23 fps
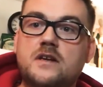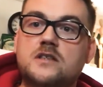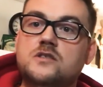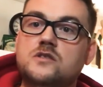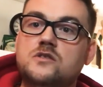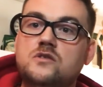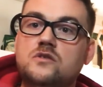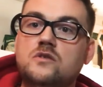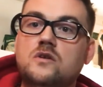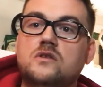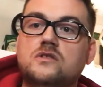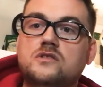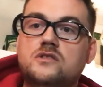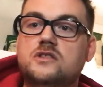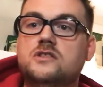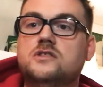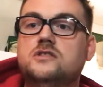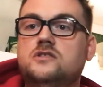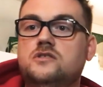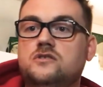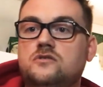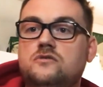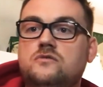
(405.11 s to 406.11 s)
It's not
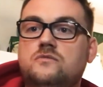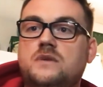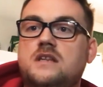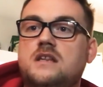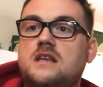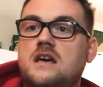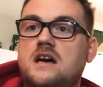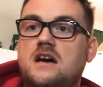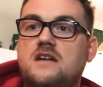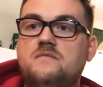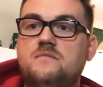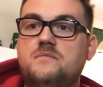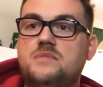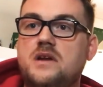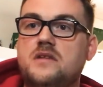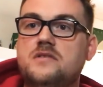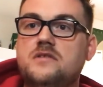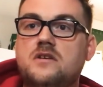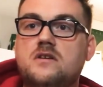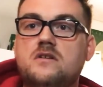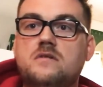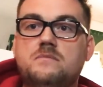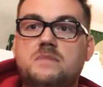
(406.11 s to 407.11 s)
just Janome. They have
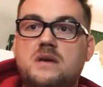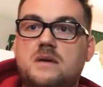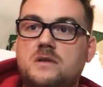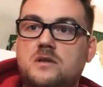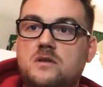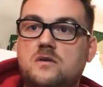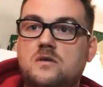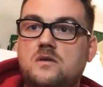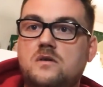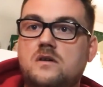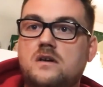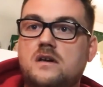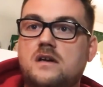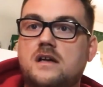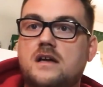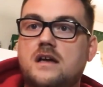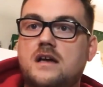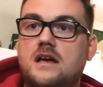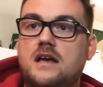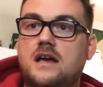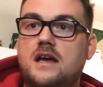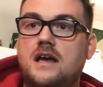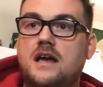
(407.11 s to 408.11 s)
Brother, Baby Lock,
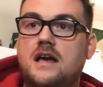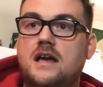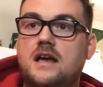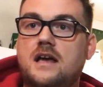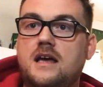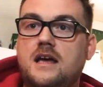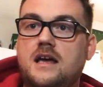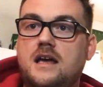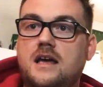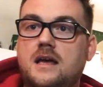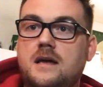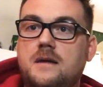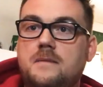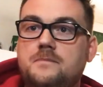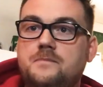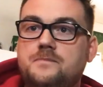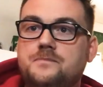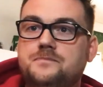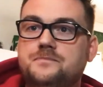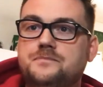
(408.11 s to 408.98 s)
Bernina,